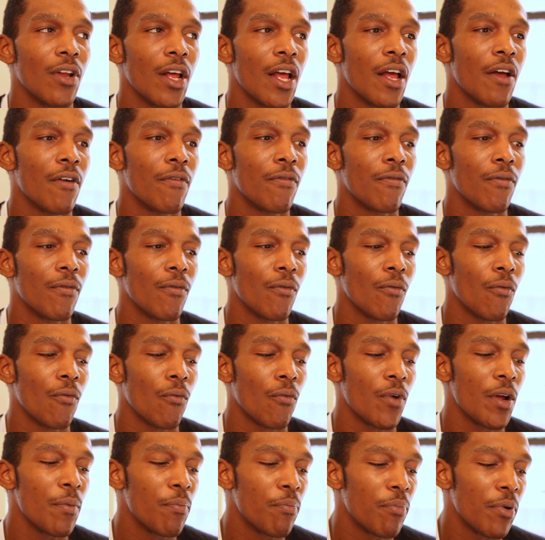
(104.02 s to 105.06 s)
If
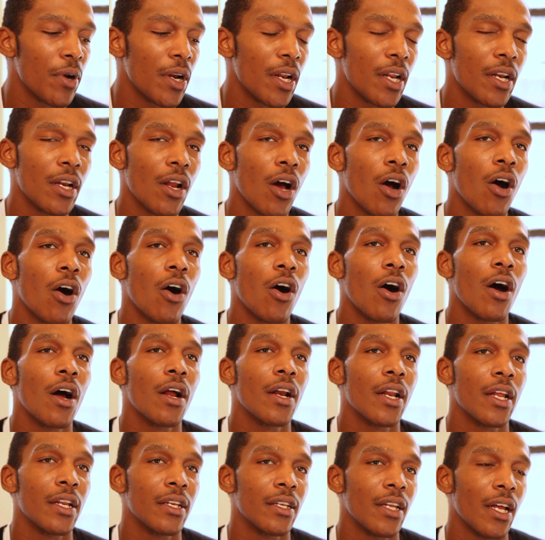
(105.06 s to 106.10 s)
we put in the
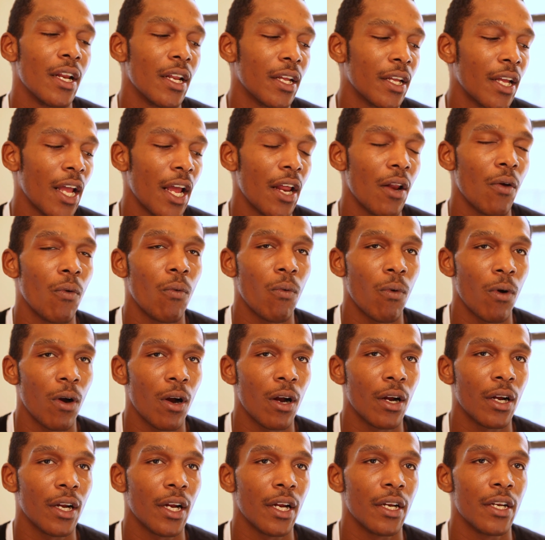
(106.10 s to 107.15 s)
hard and dedicated
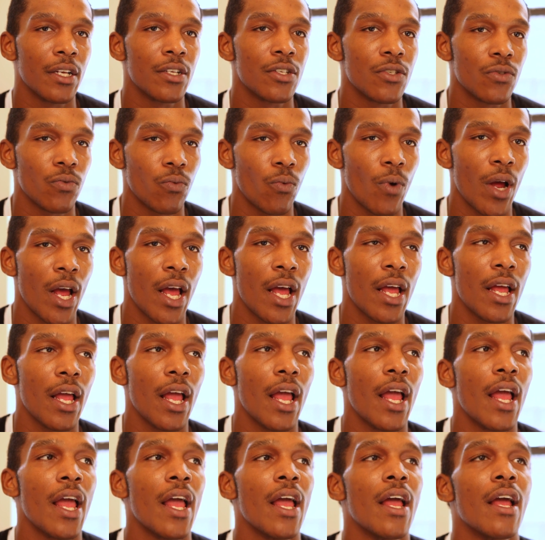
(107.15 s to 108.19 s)
work and the sweat
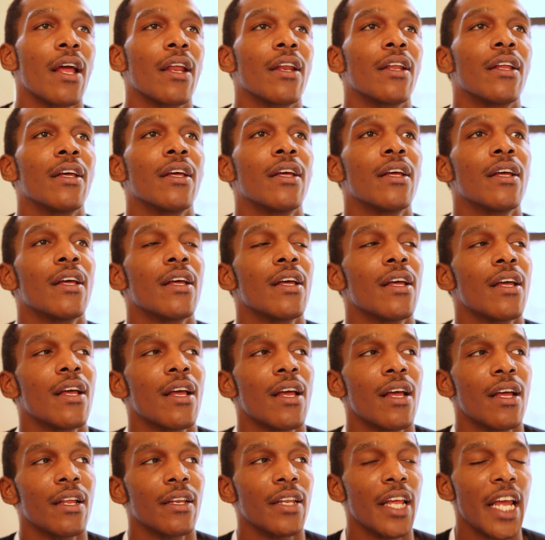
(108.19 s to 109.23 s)
and
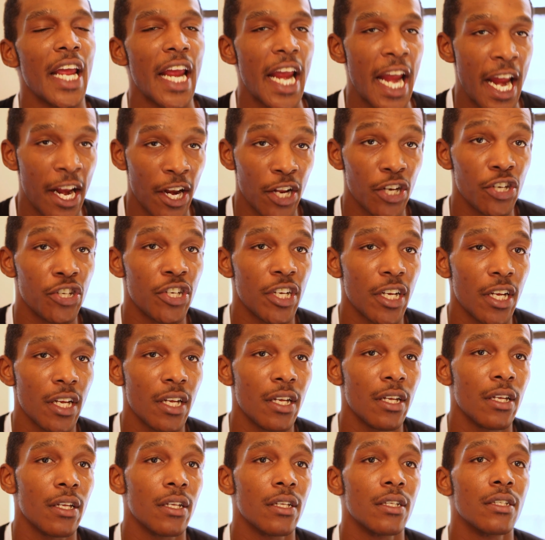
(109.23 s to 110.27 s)
the
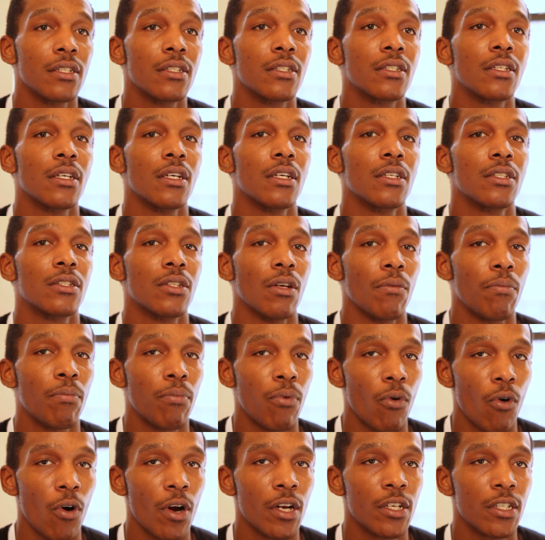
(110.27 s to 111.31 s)
energy to
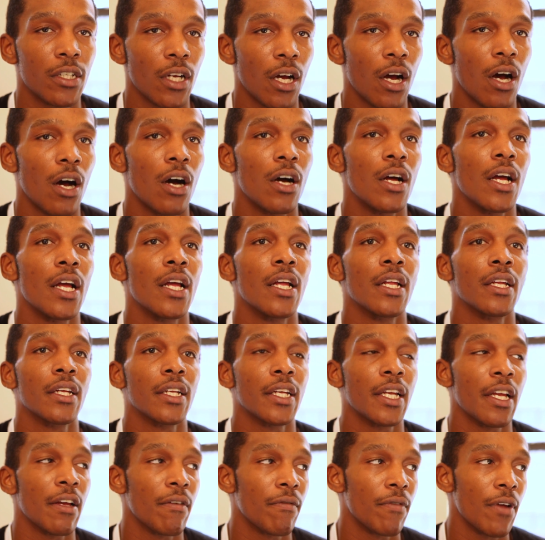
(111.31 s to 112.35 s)
support y'all and
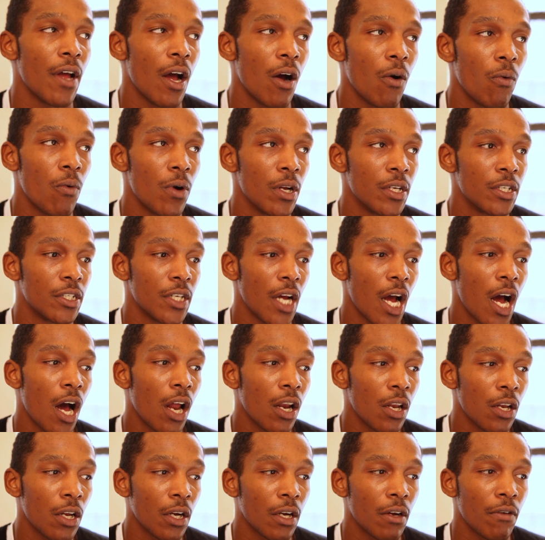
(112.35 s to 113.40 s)
give y'all what
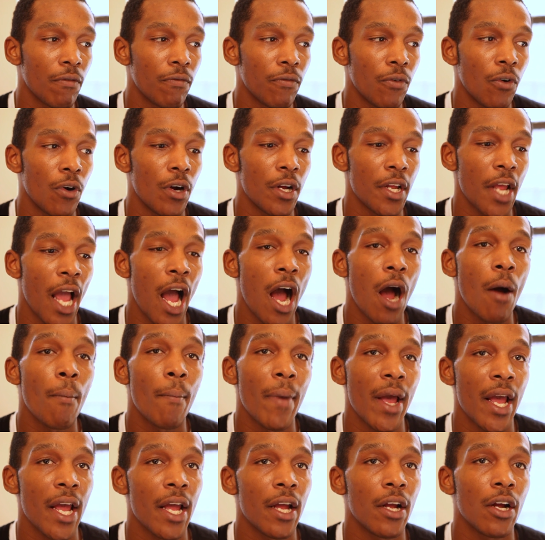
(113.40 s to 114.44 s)
y'all looking for, y'all
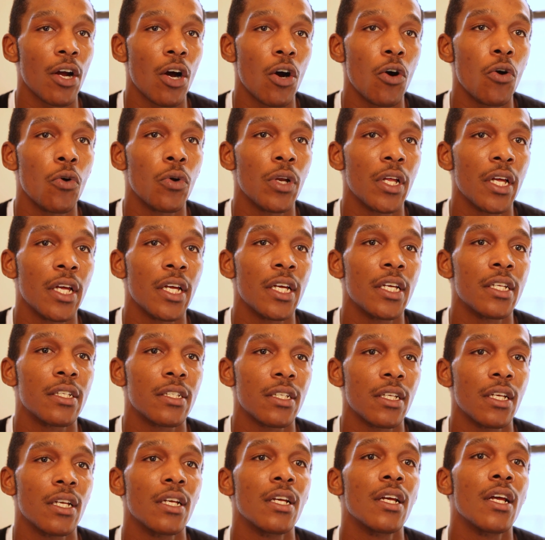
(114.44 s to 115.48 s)
main goal is,
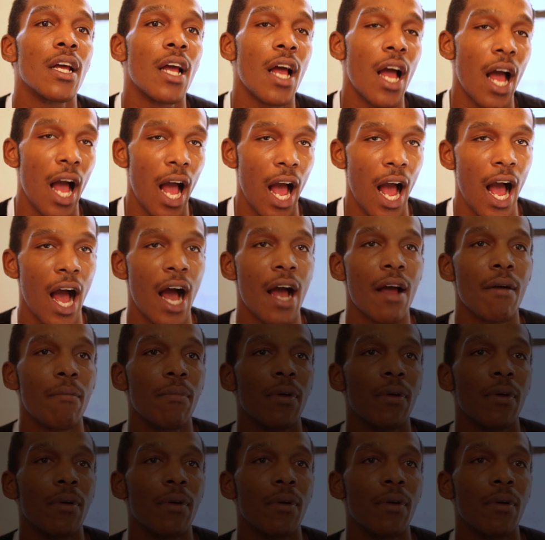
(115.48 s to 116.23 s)
I